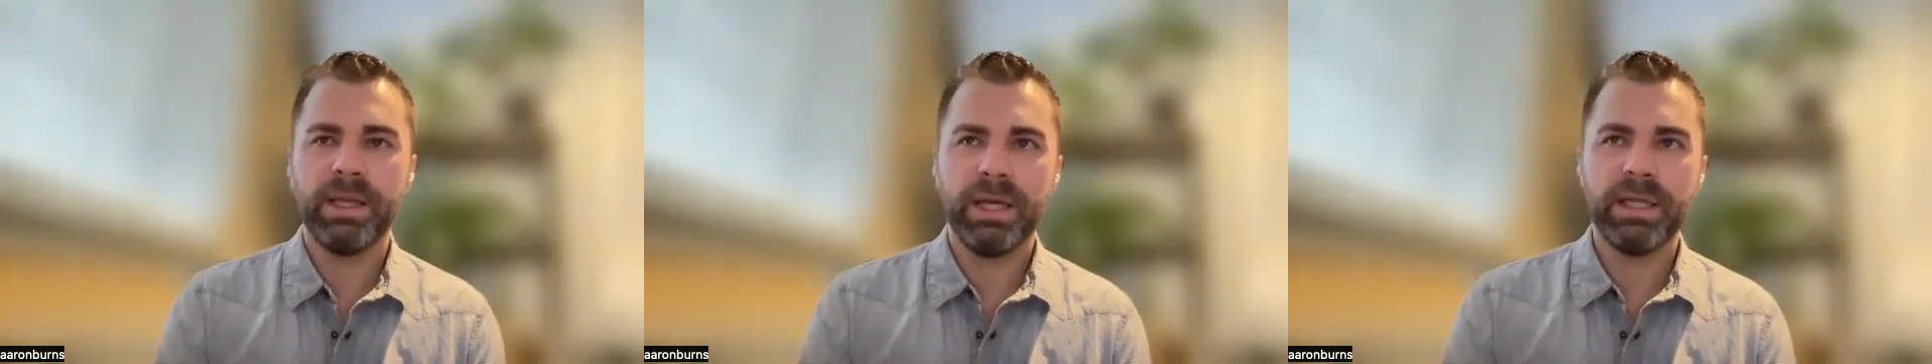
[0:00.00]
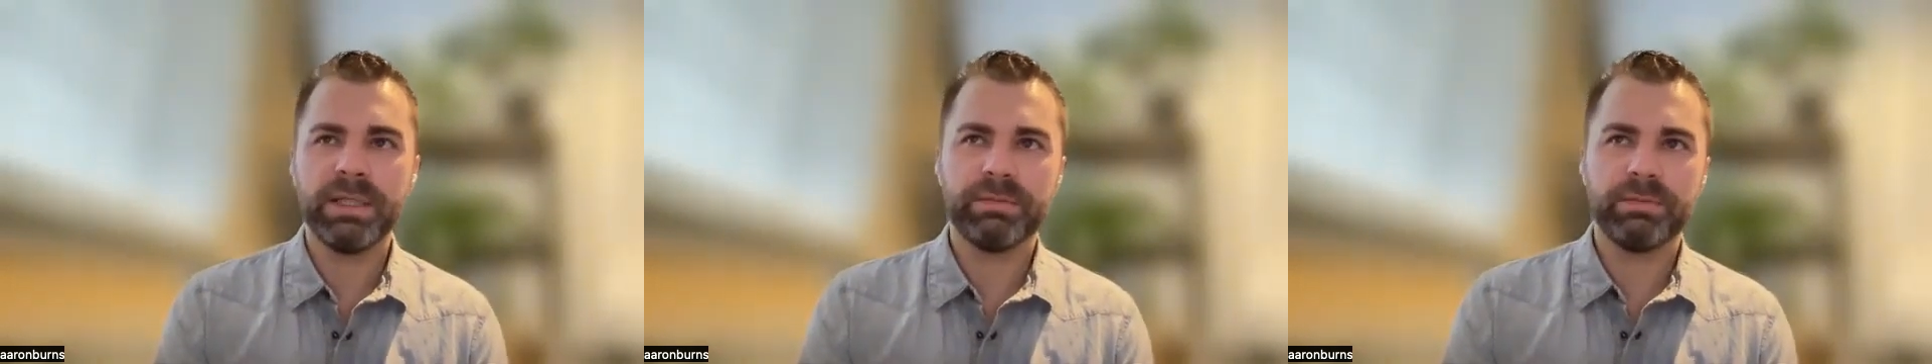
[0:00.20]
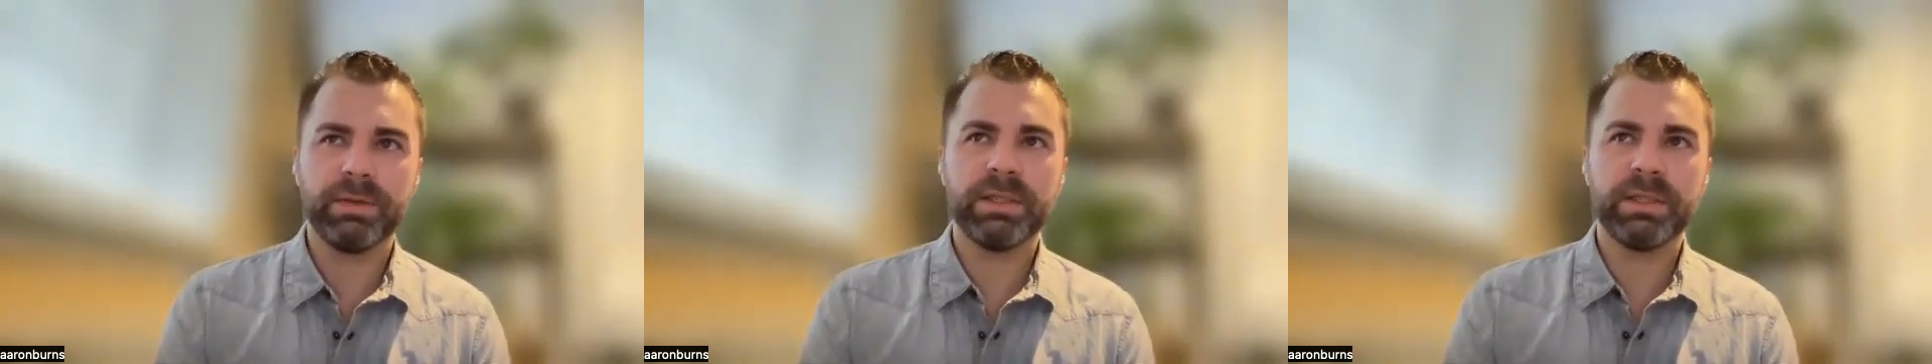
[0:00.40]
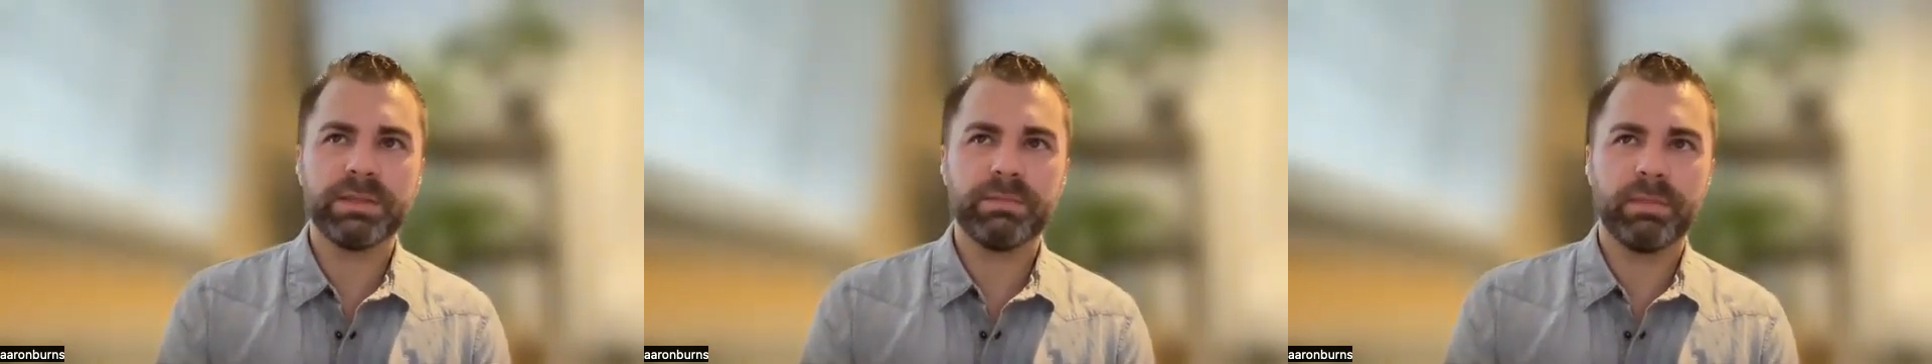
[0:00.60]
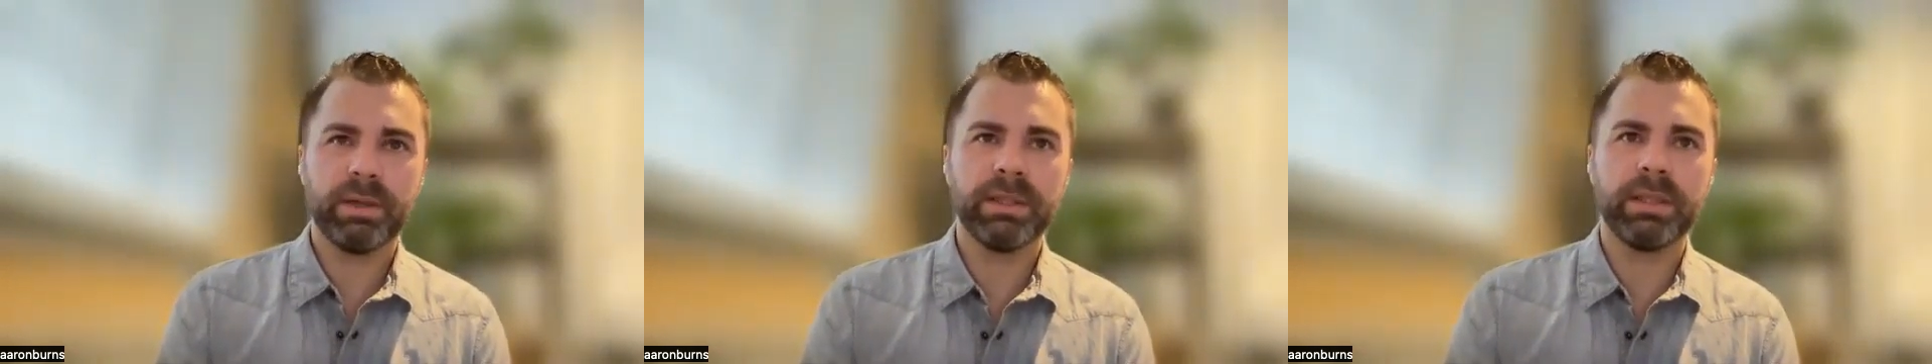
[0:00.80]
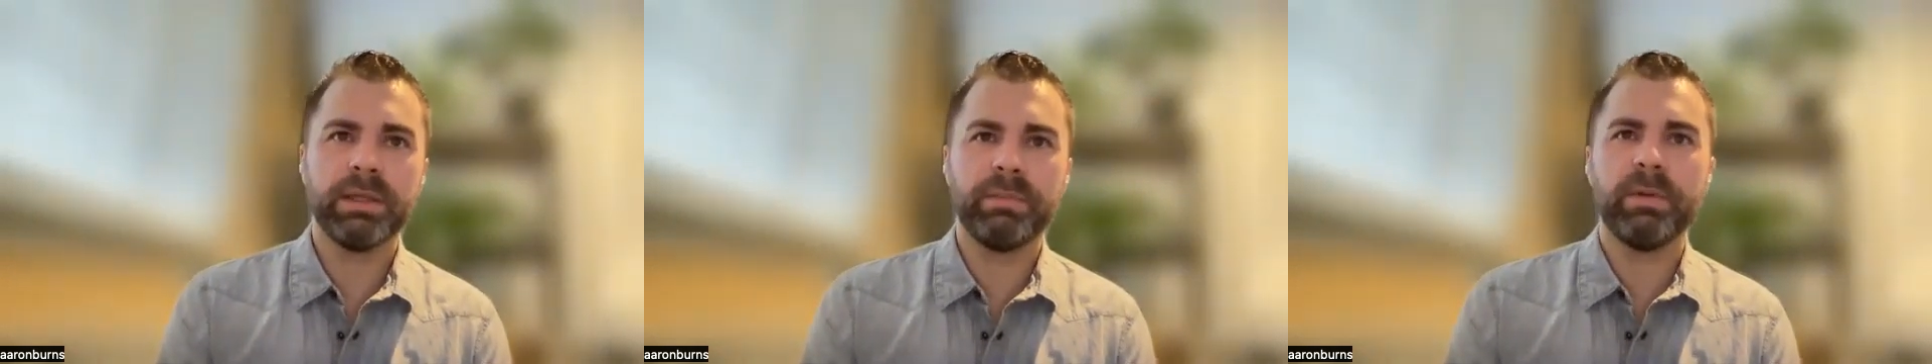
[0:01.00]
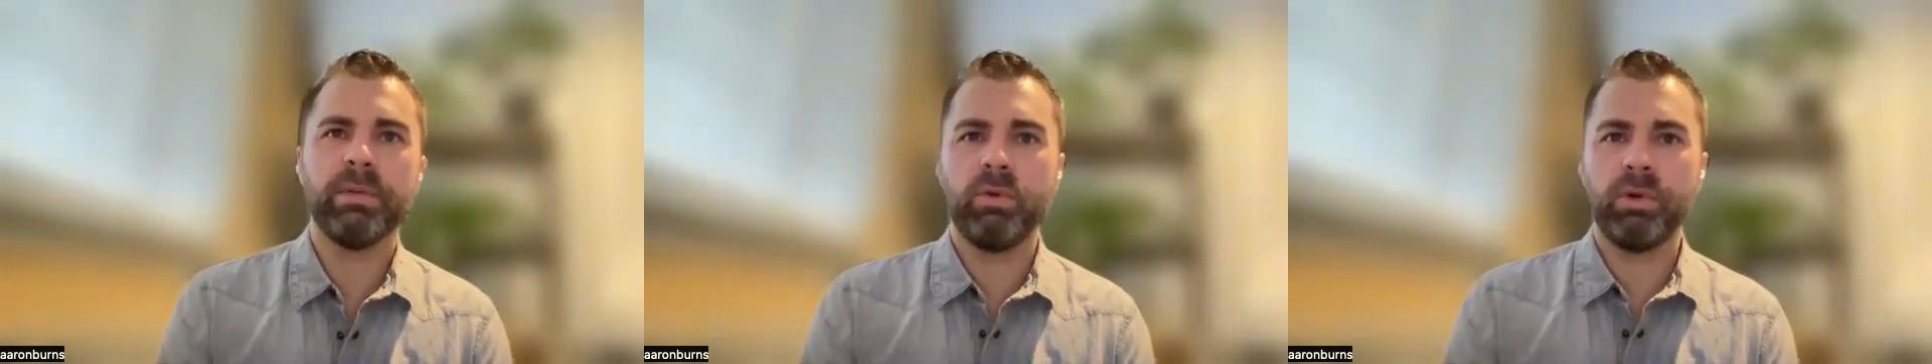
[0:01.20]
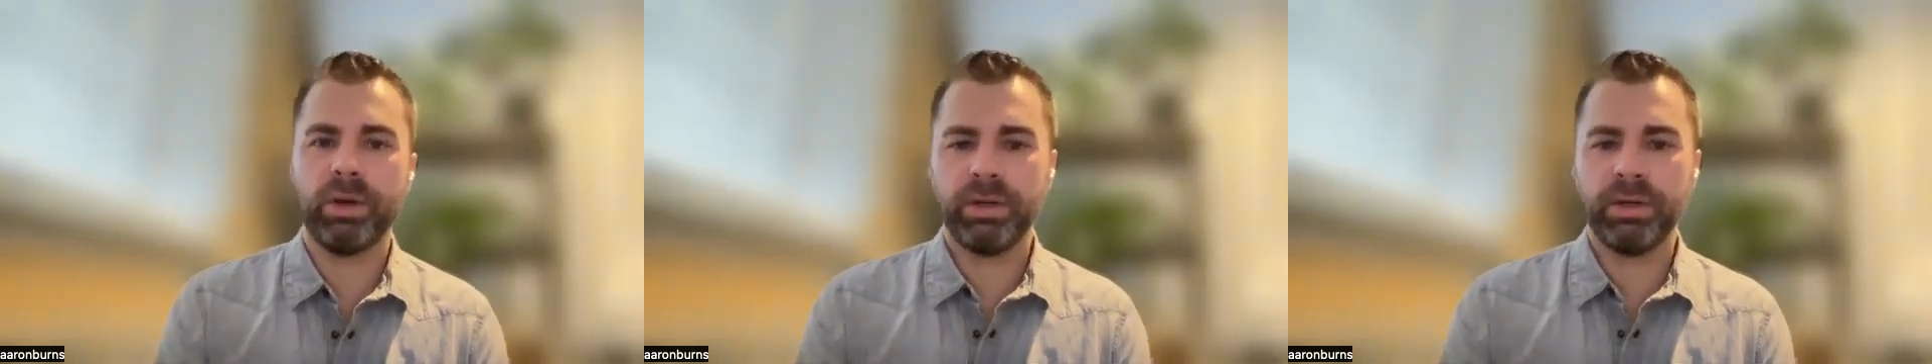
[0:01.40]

it's a little bit more